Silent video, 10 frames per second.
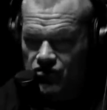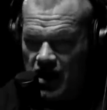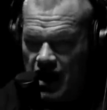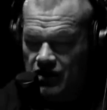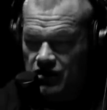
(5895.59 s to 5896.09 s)

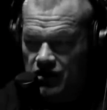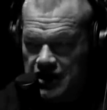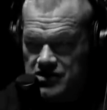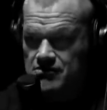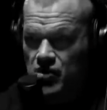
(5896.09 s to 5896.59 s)
that
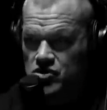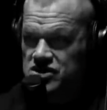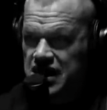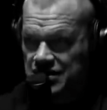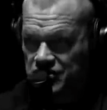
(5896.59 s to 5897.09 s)
has the most
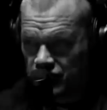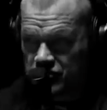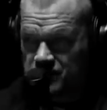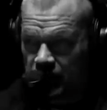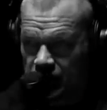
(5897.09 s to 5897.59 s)
tactical
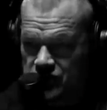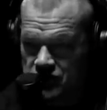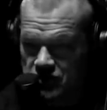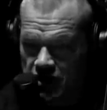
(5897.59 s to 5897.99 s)
experience,